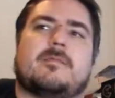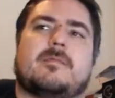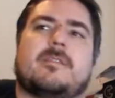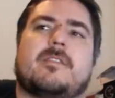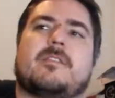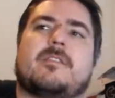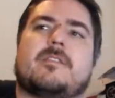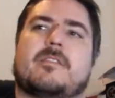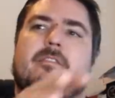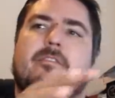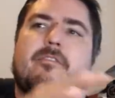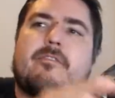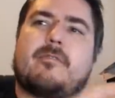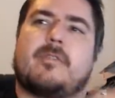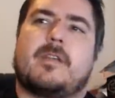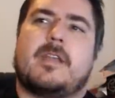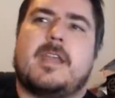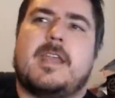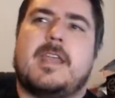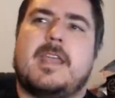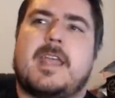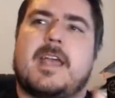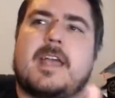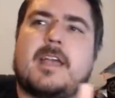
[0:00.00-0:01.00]
There are
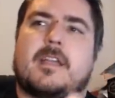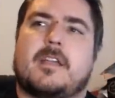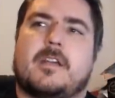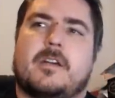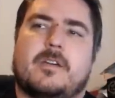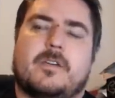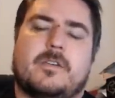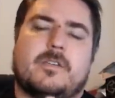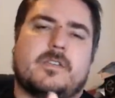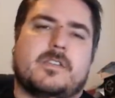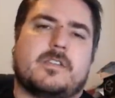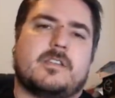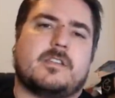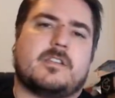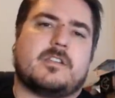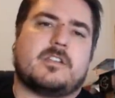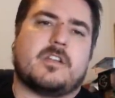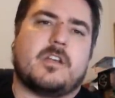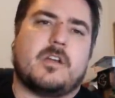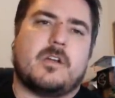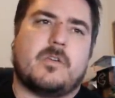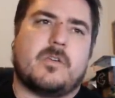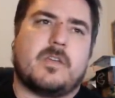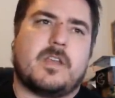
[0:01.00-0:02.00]
3 Echoes
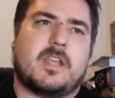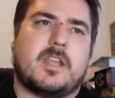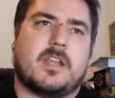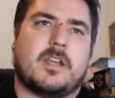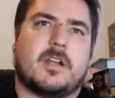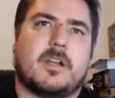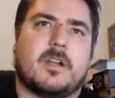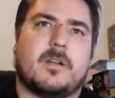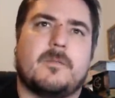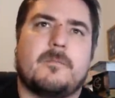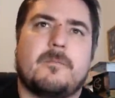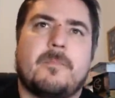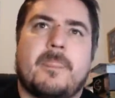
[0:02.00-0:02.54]
shown here,